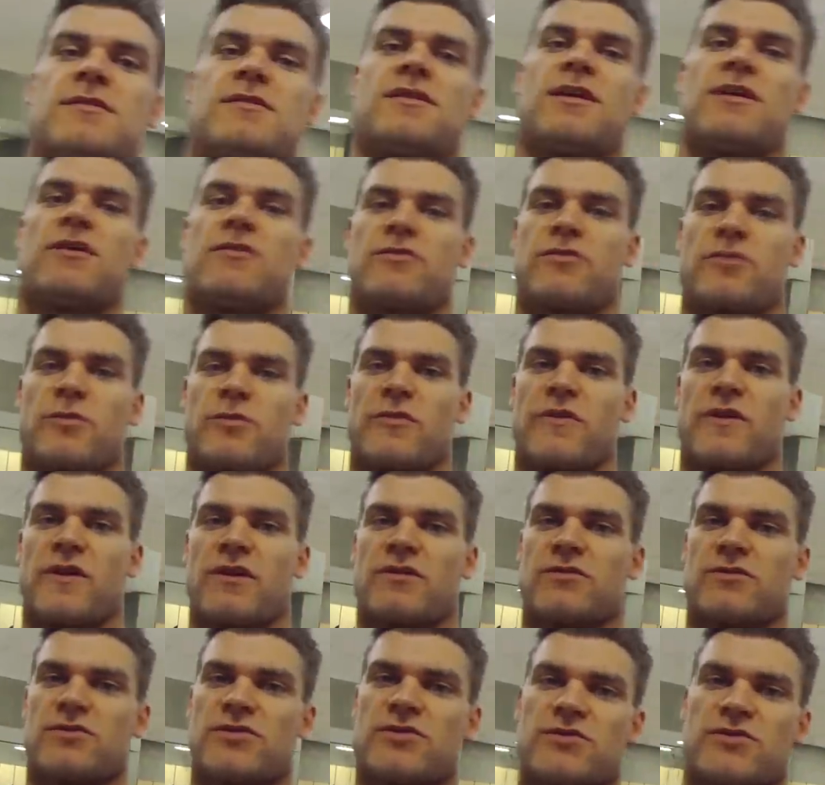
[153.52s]
down from
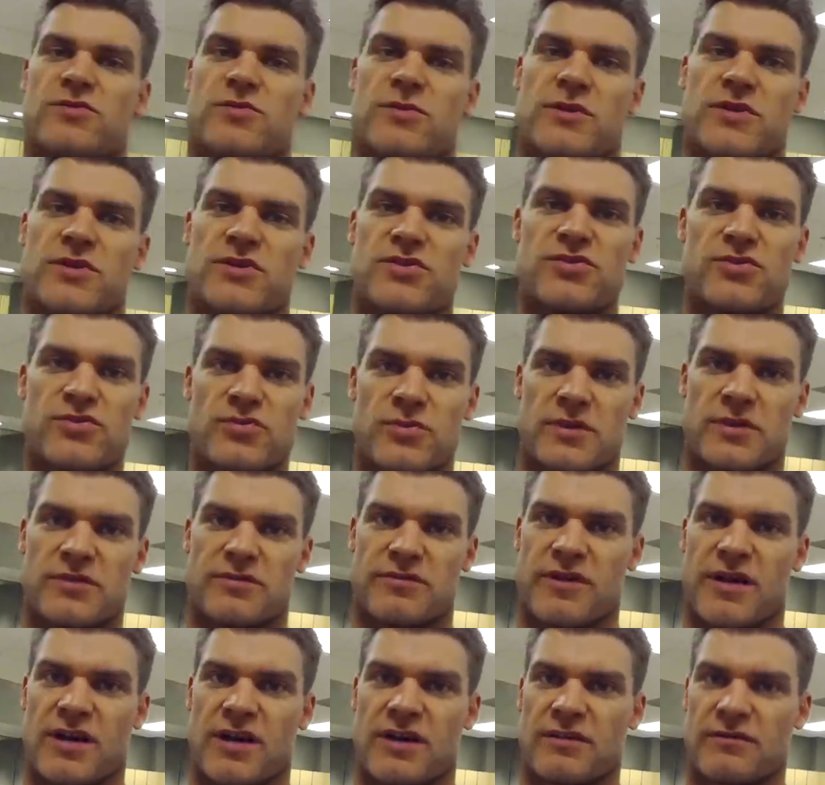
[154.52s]
around 220,
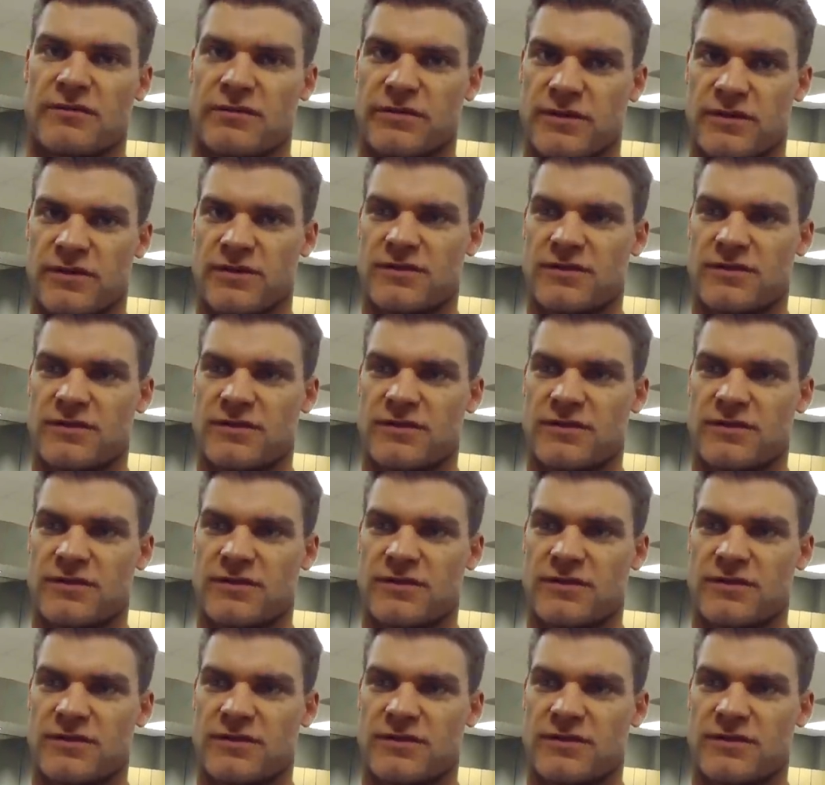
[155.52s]
225,